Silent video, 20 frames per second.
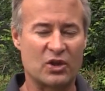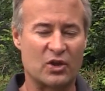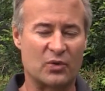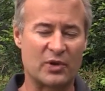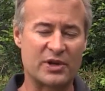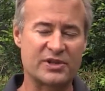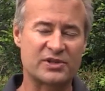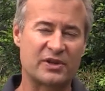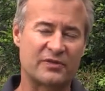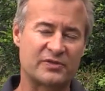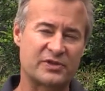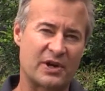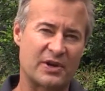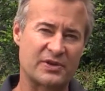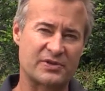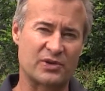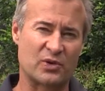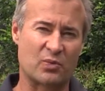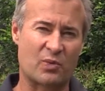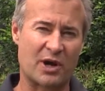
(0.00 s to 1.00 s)
The reason I've
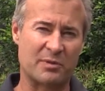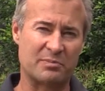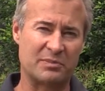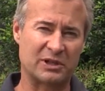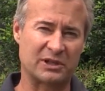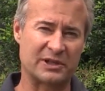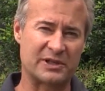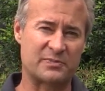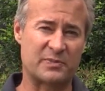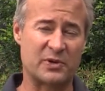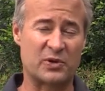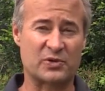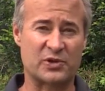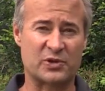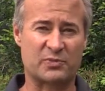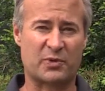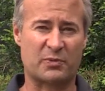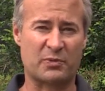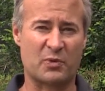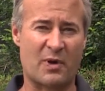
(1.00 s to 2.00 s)
chosen the 1mm is because
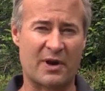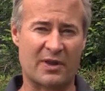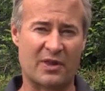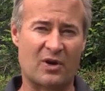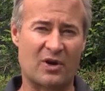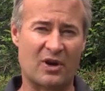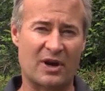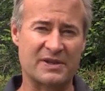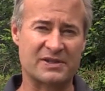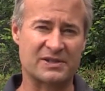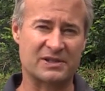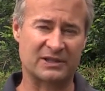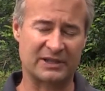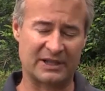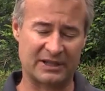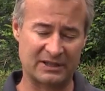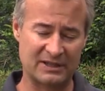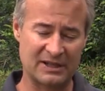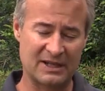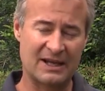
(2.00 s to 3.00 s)
it's probably one of the highest
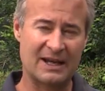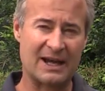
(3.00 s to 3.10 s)
selling